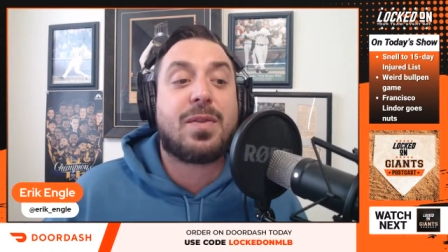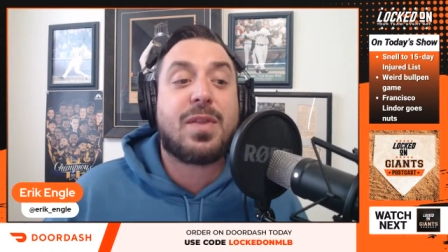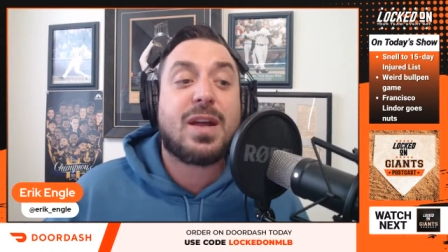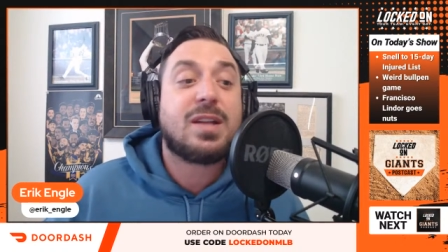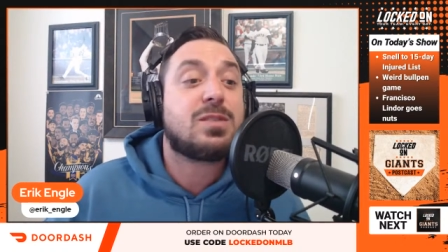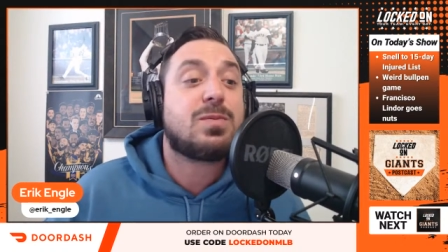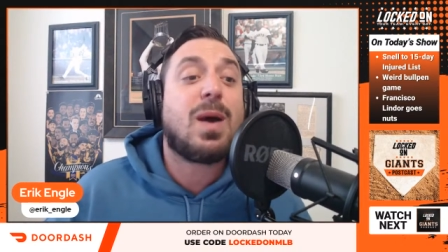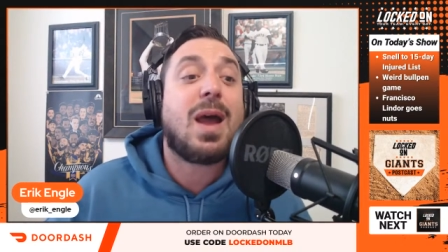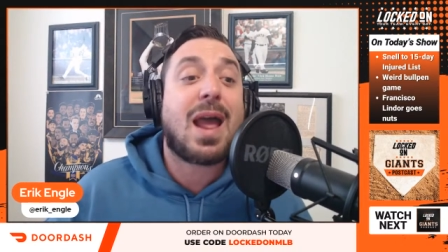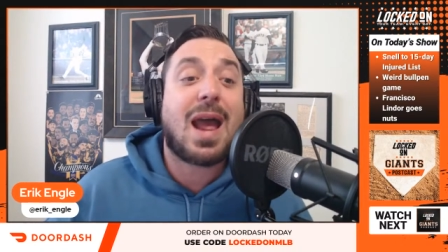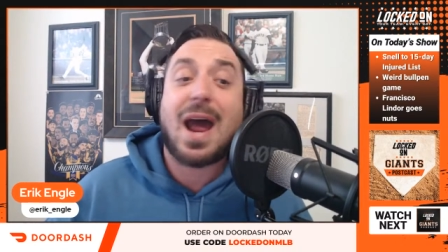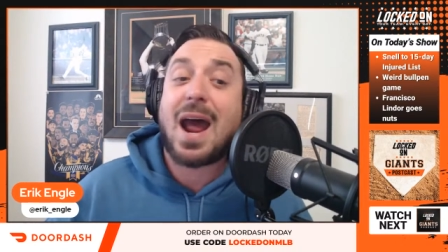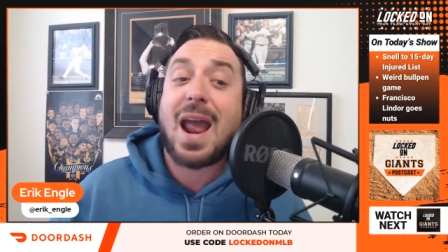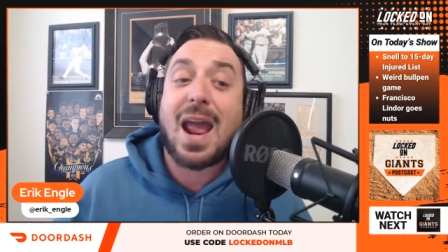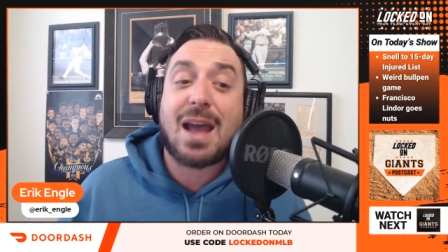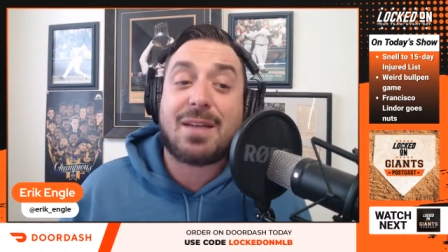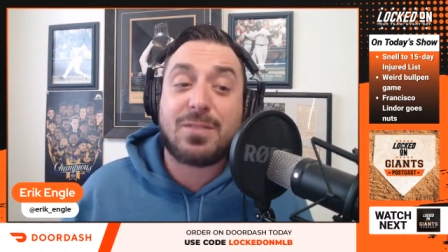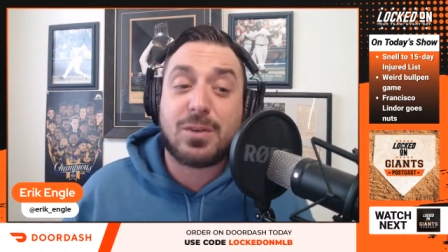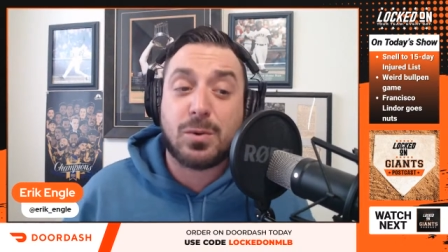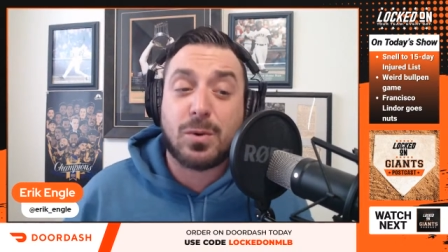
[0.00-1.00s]
That's why I
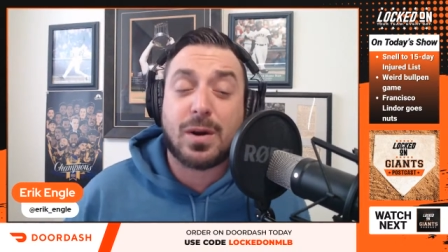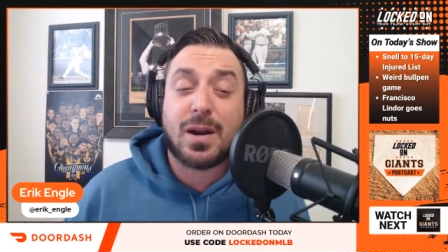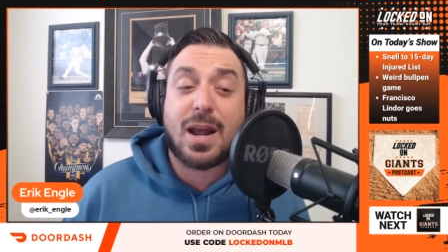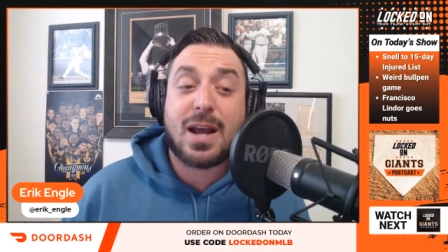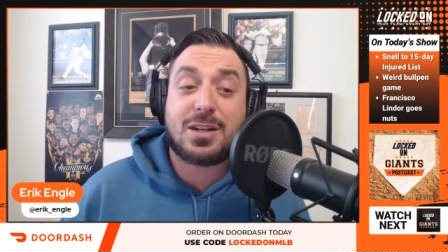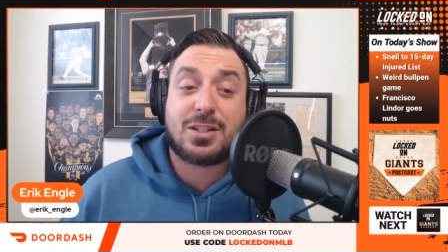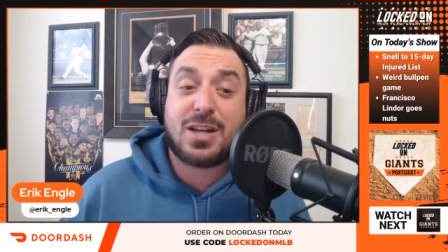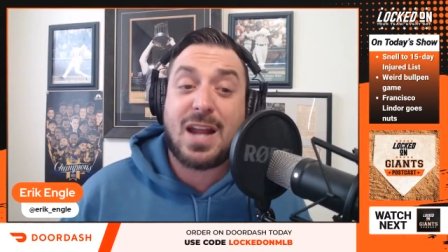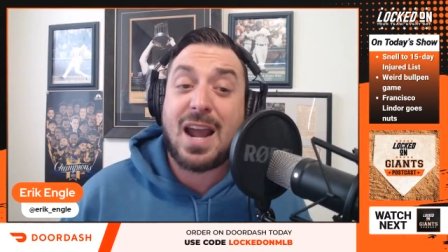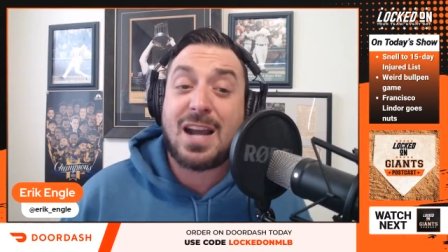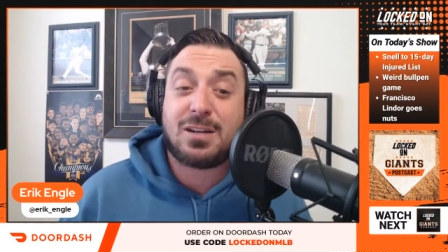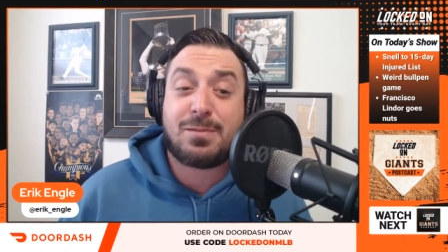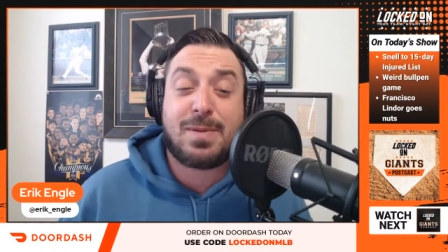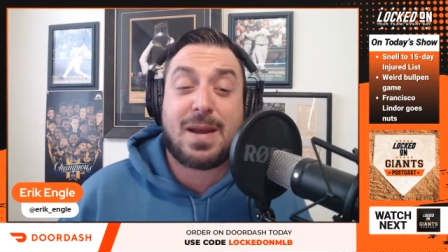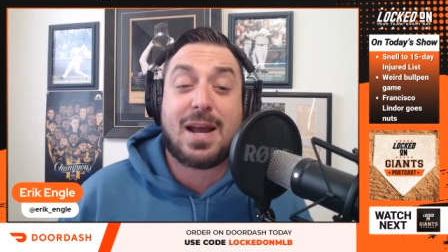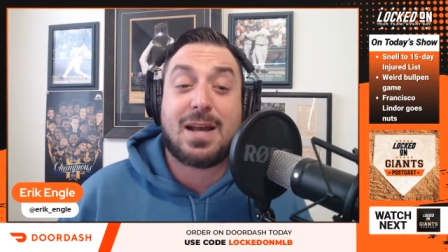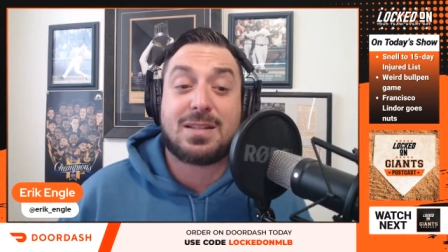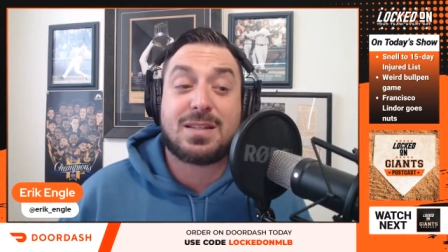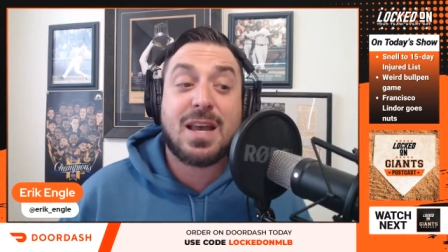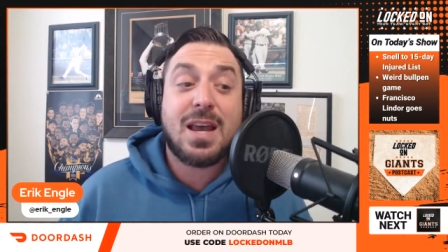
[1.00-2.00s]
have a DoorDash Dash
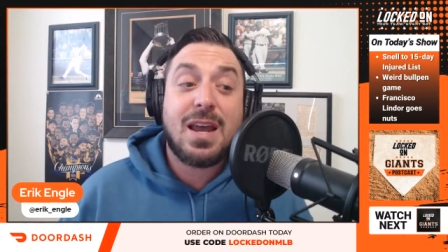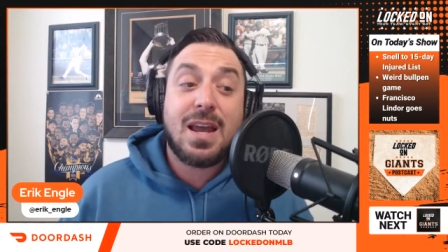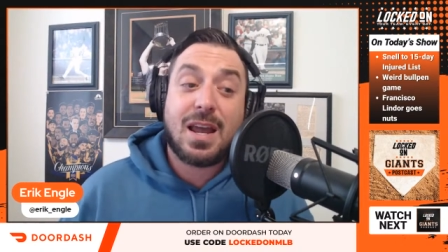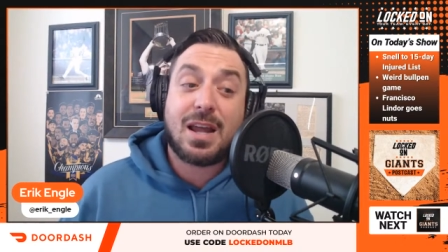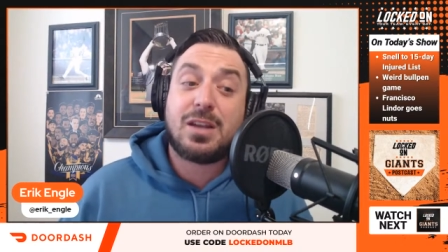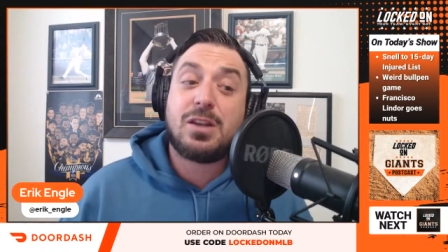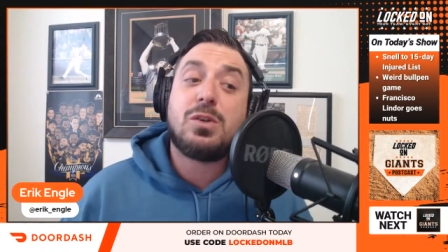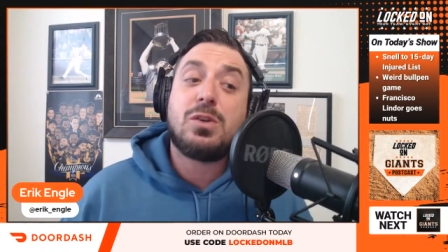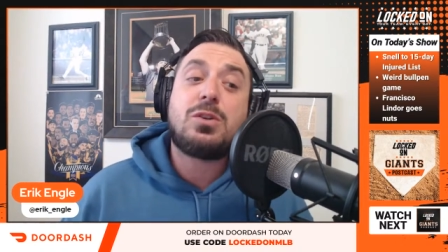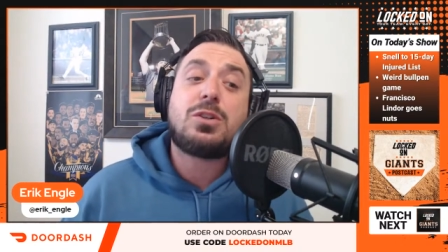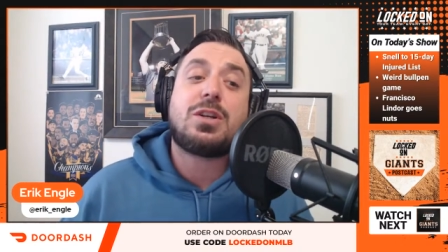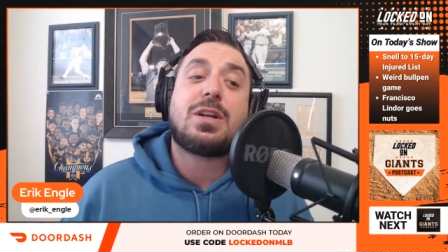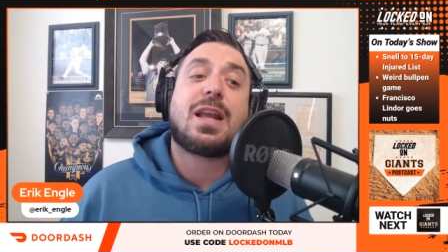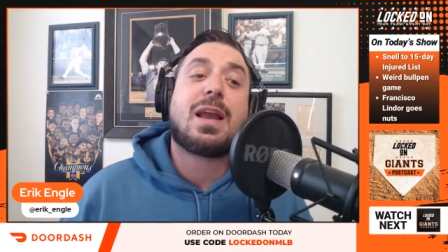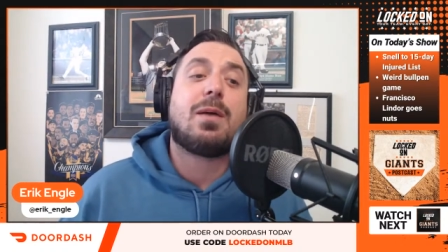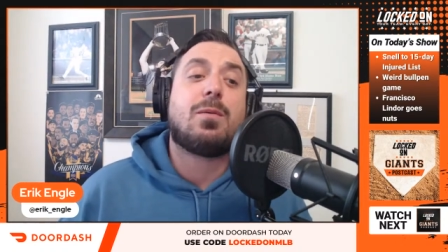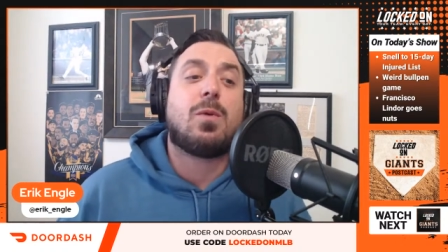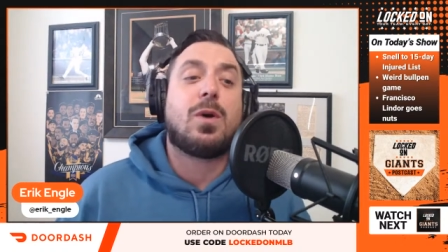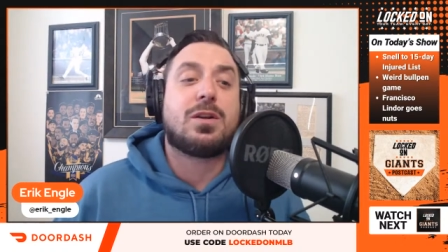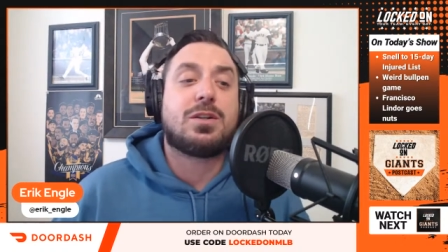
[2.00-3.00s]
Pass, and you should
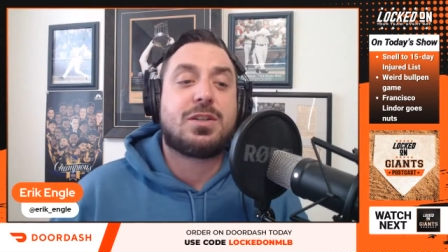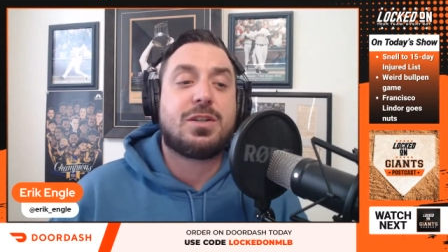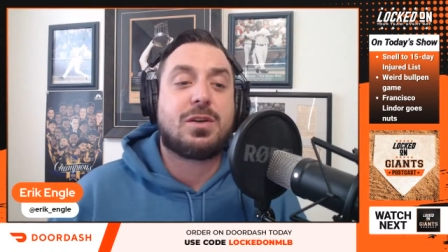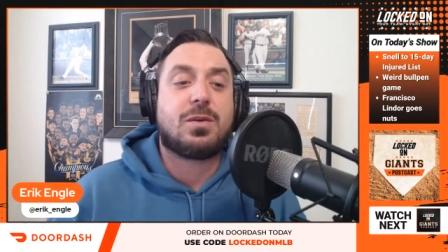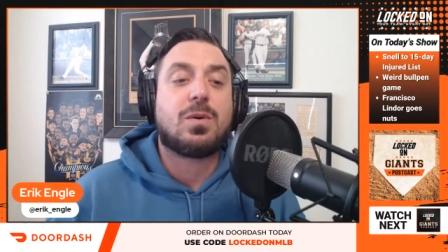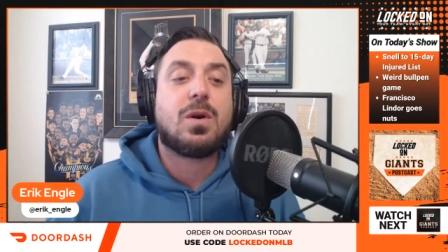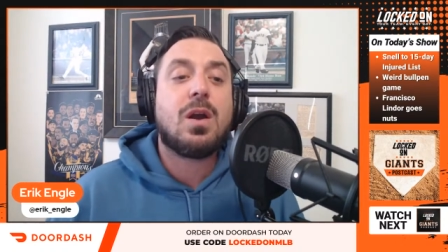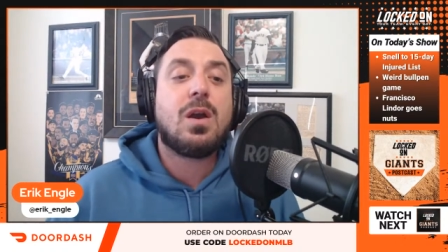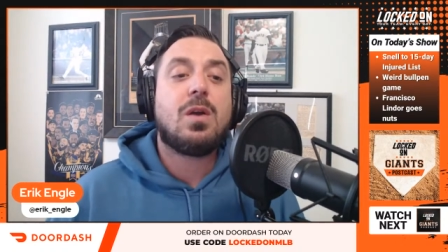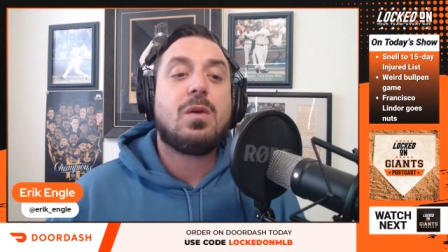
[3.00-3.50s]
get one too.